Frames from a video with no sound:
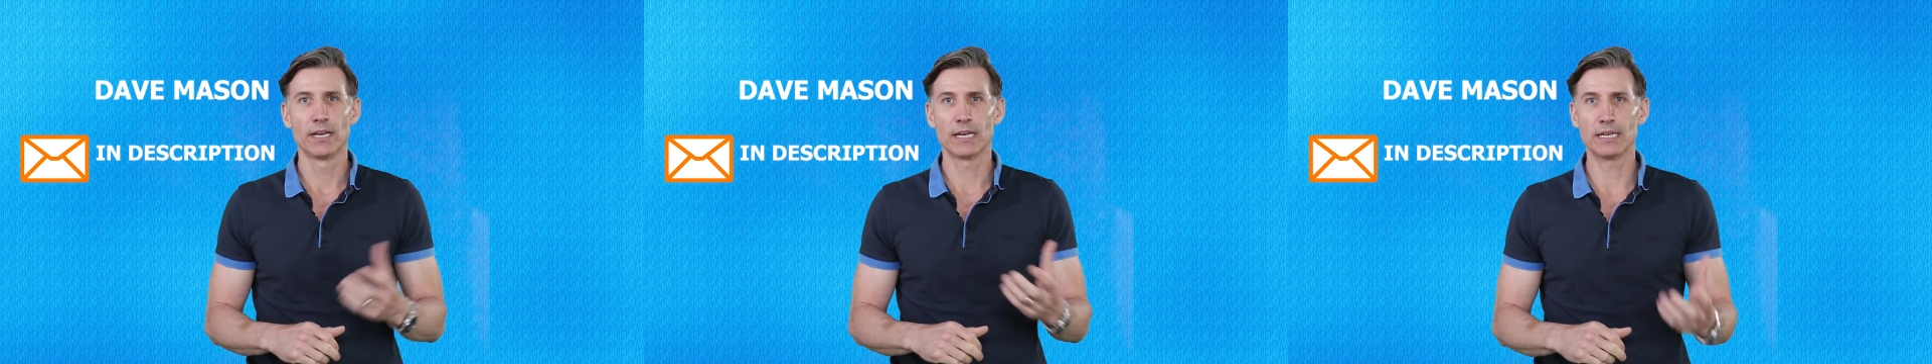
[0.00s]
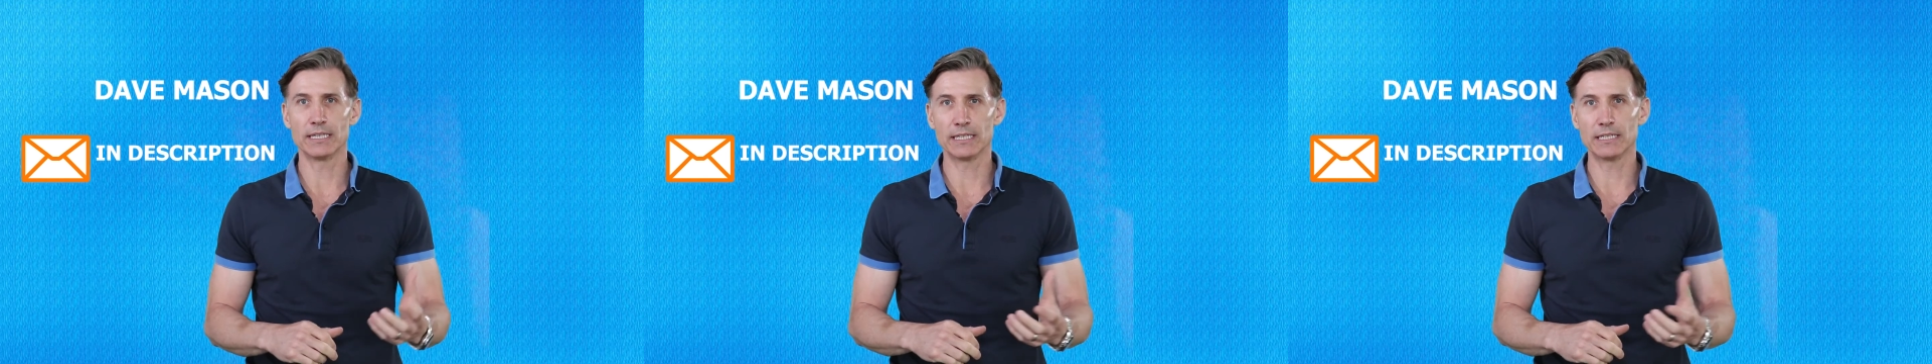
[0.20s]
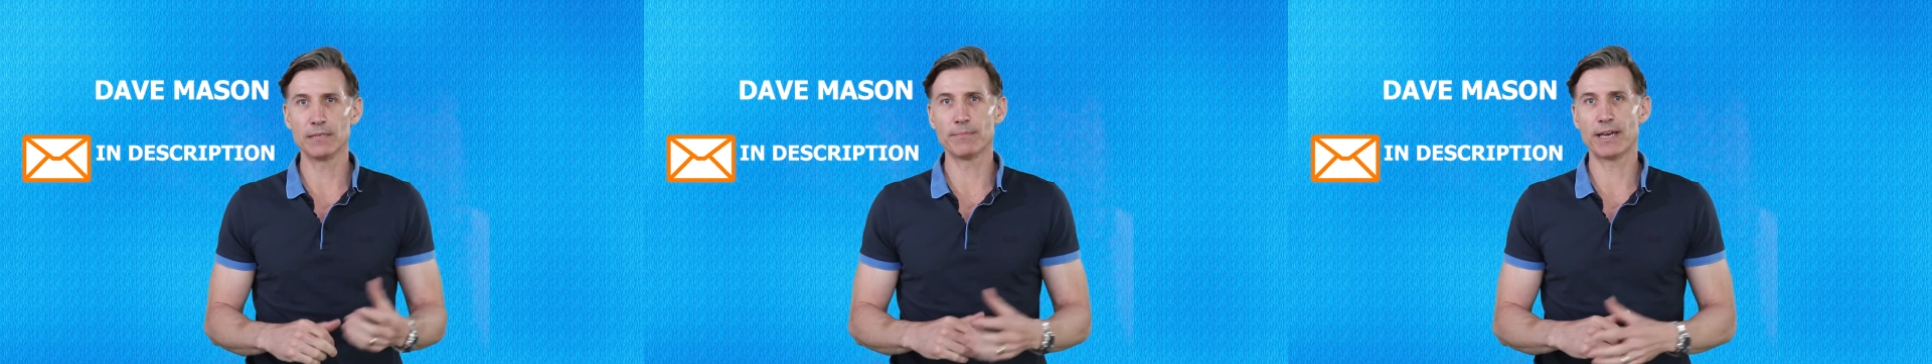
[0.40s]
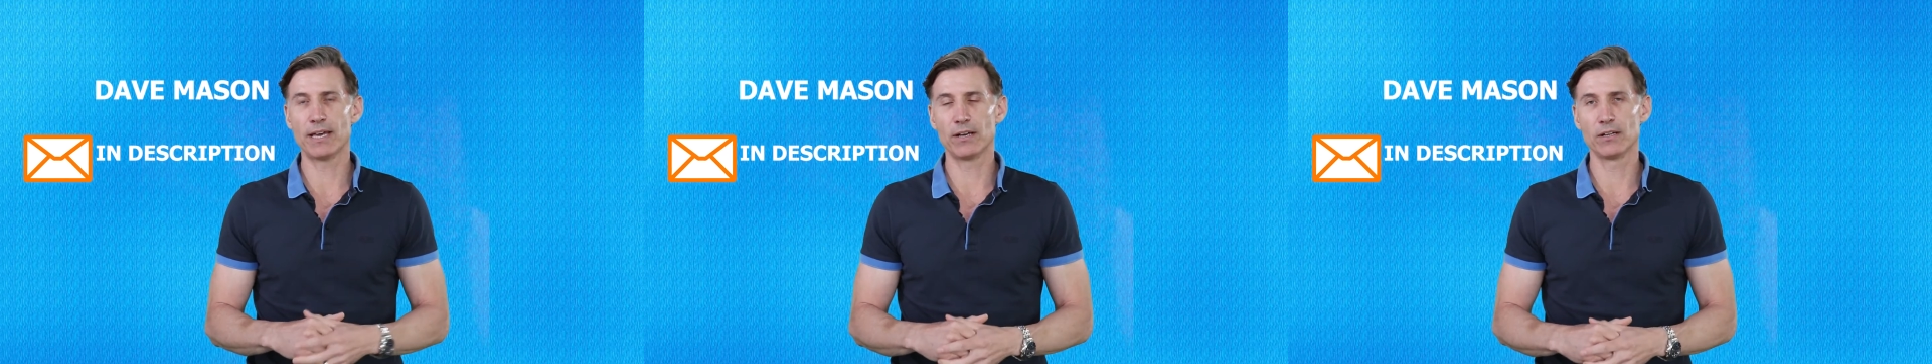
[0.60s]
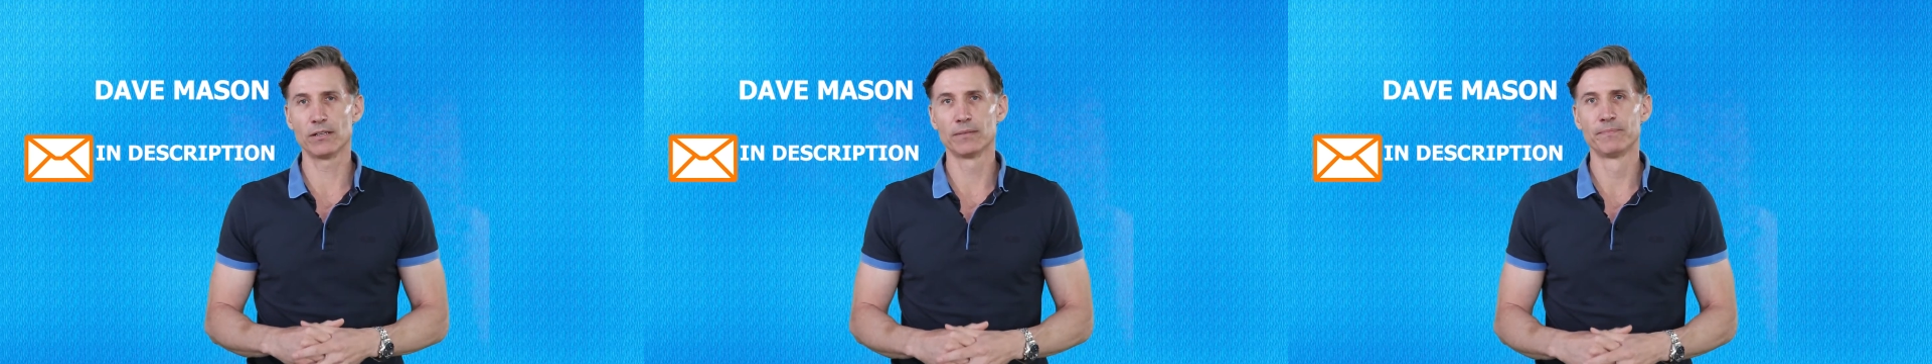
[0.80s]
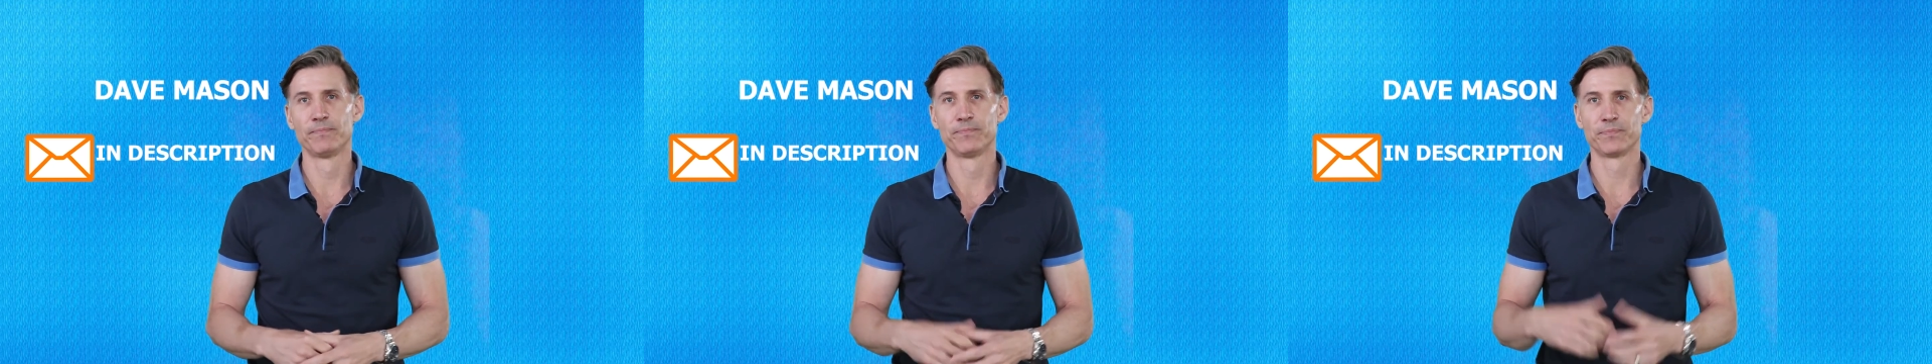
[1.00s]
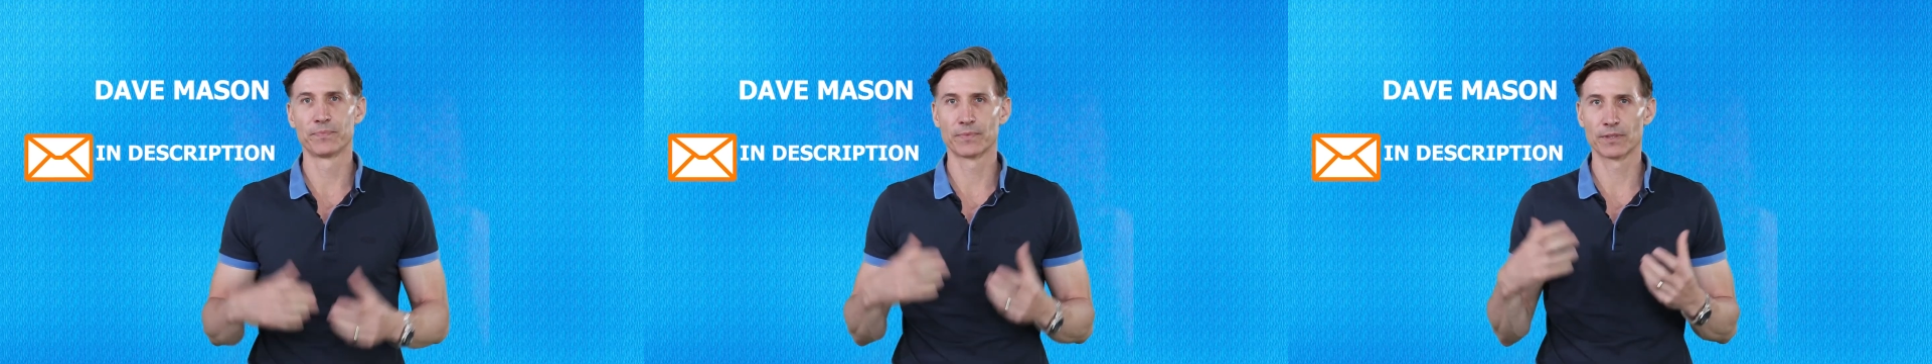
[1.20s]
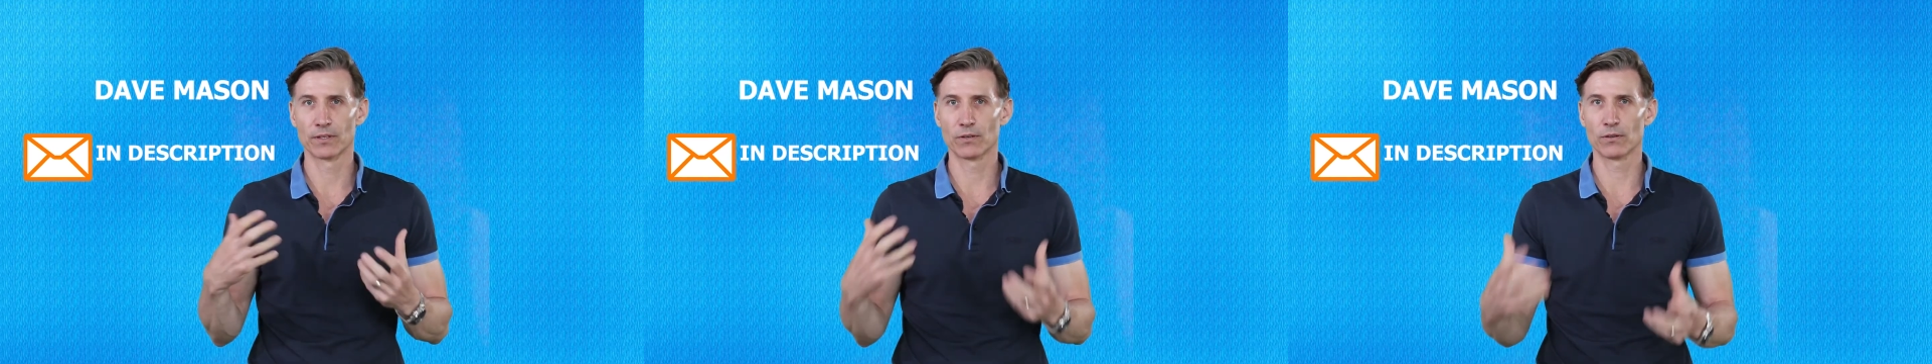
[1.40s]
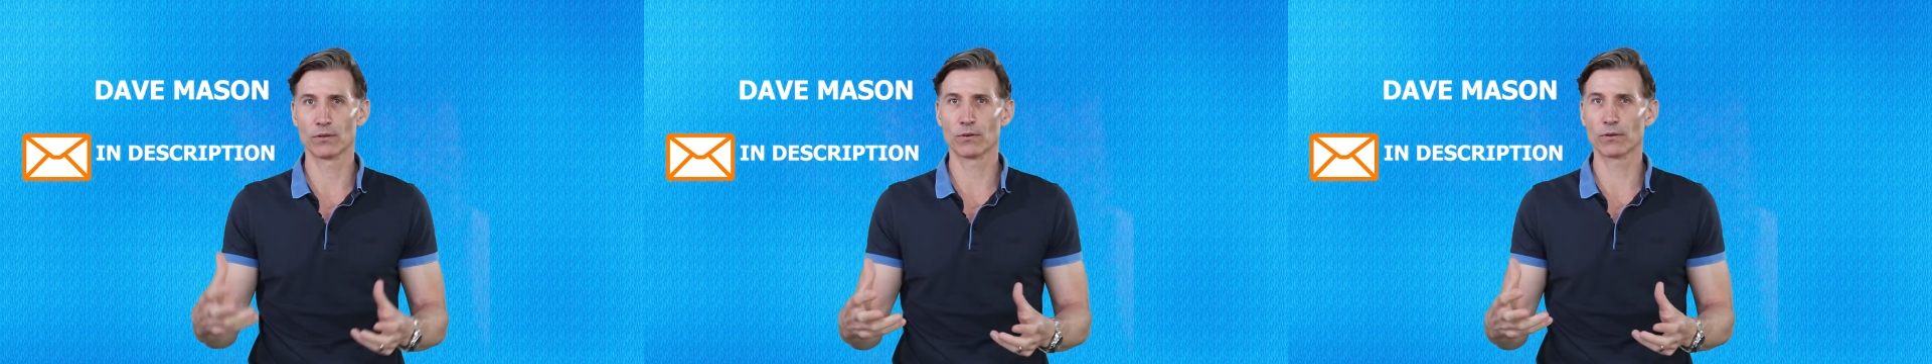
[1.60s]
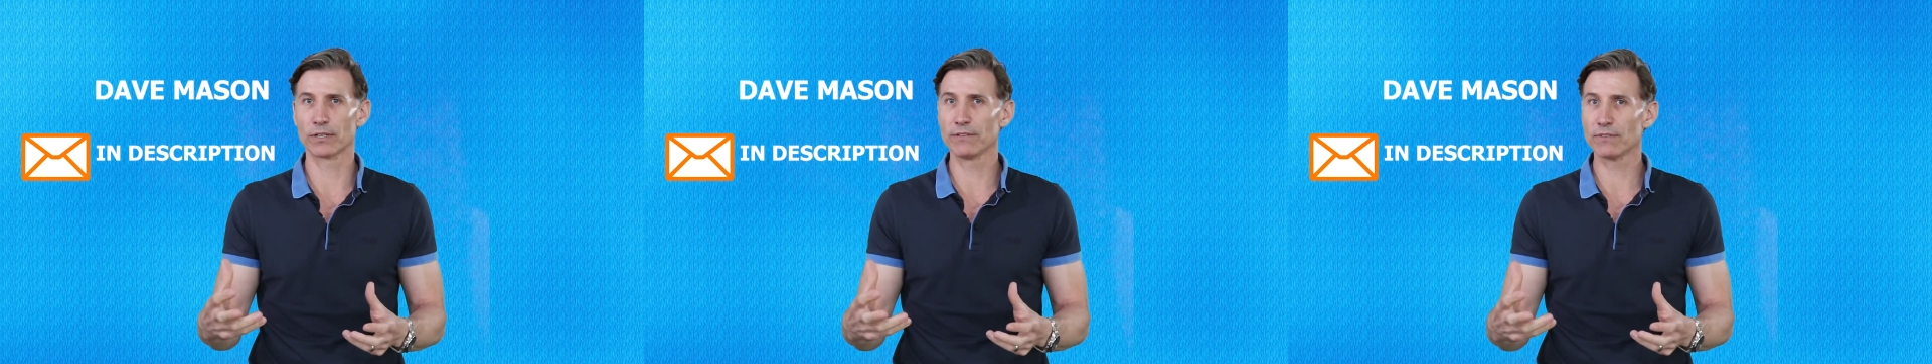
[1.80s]
an email,
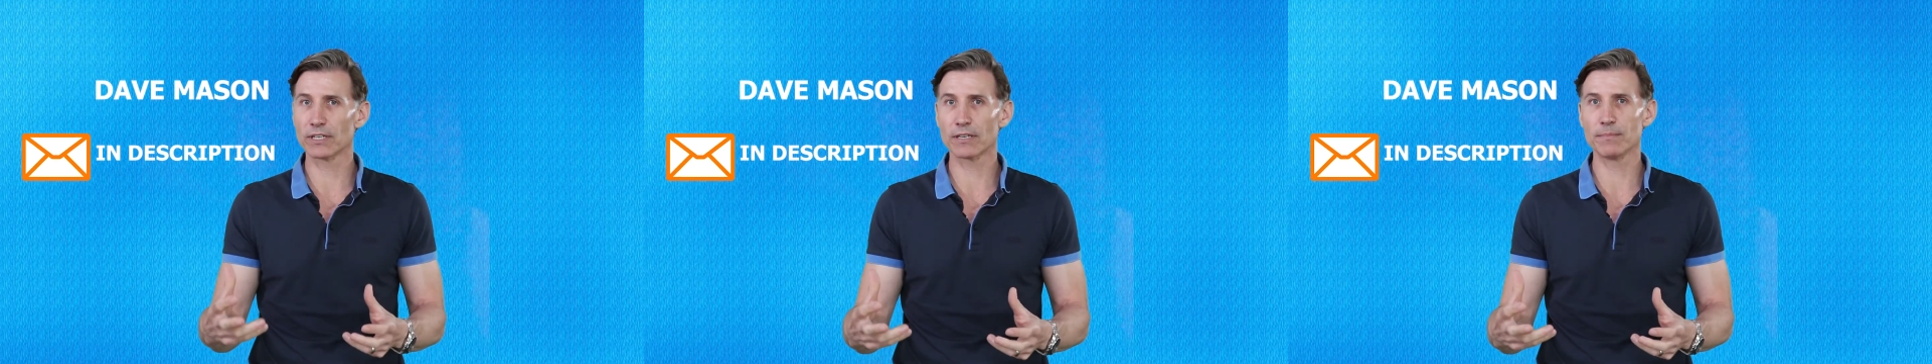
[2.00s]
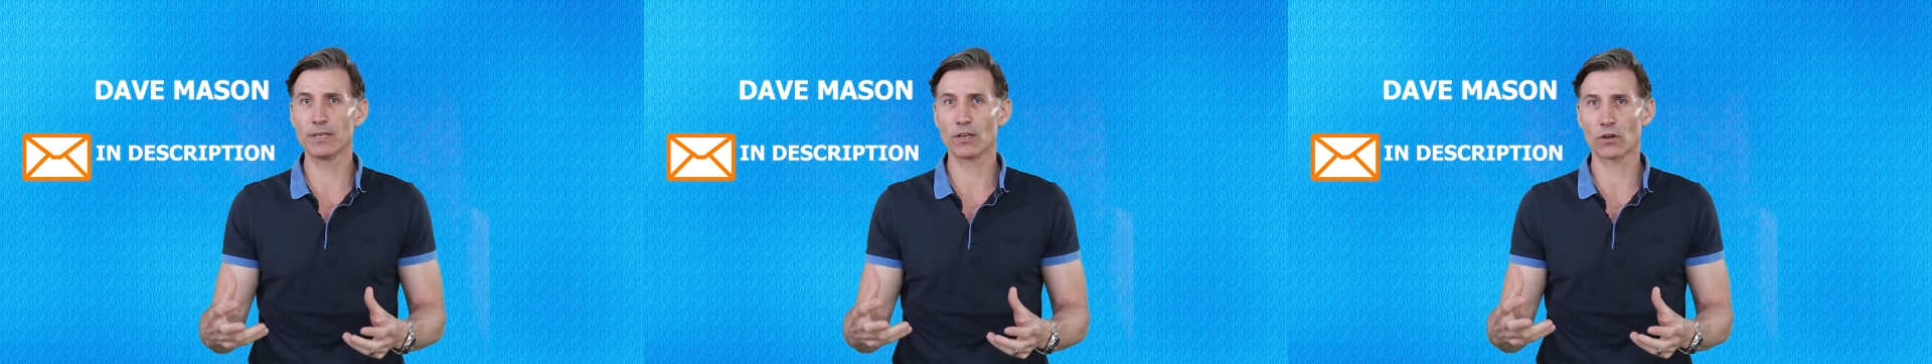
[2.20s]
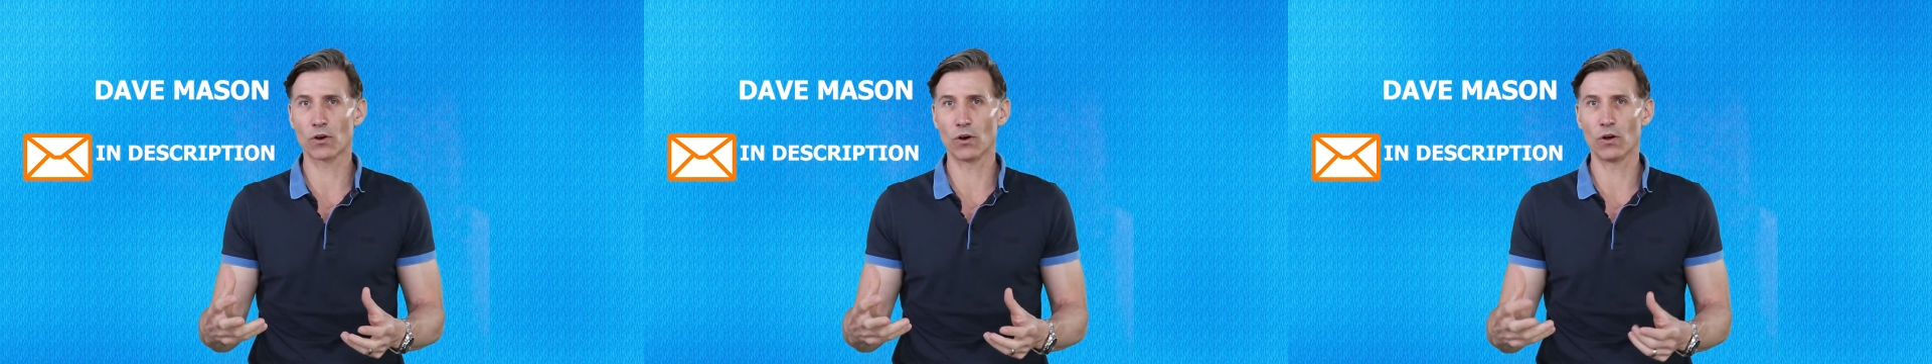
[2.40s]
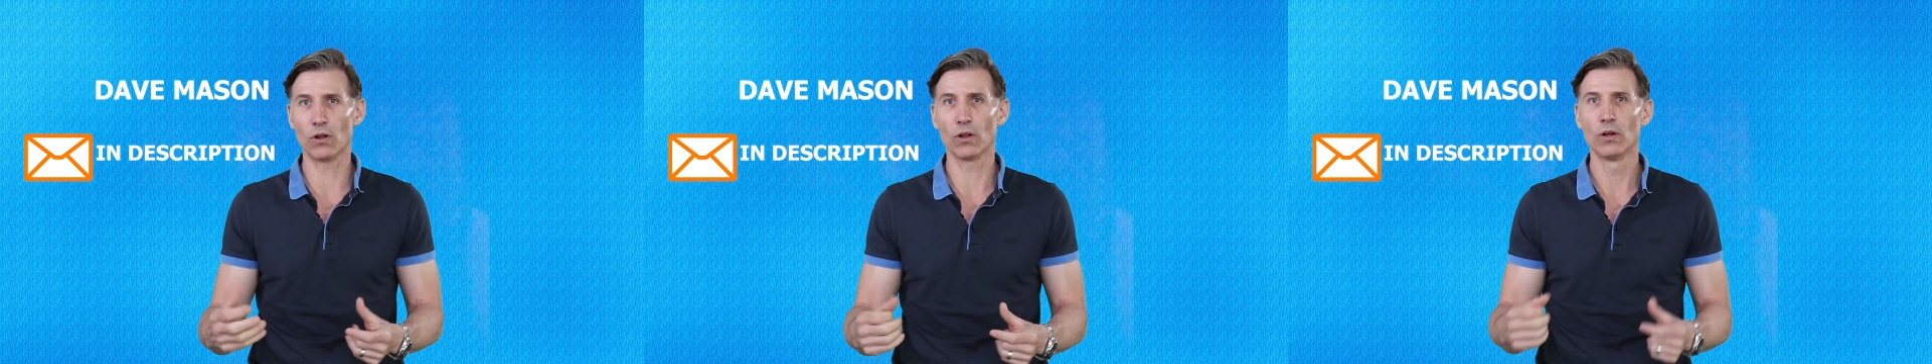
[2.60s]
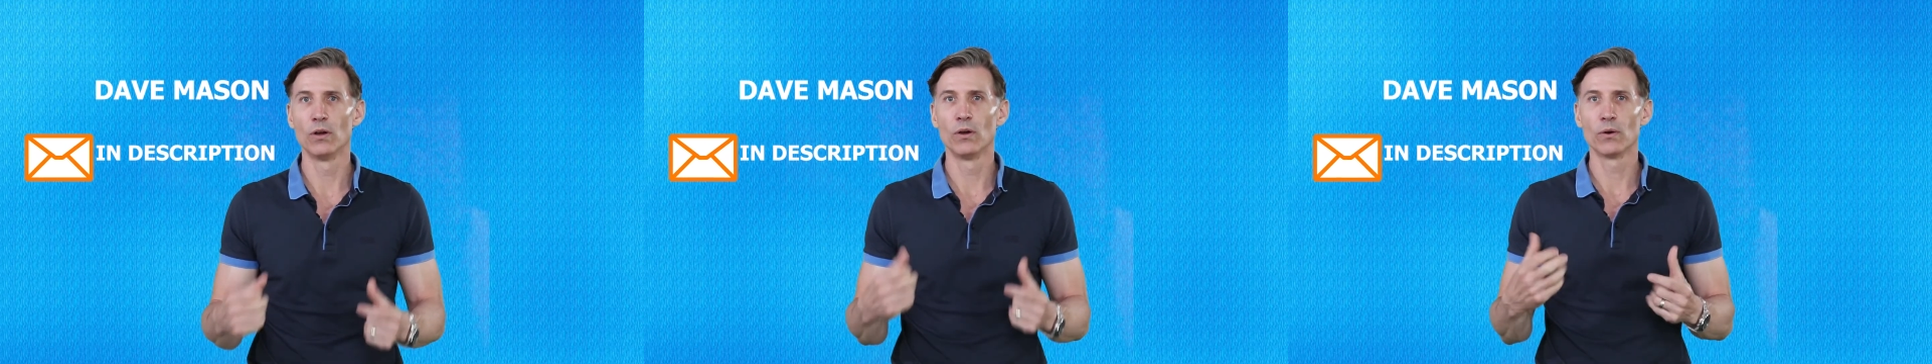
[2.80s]
or even give me a call.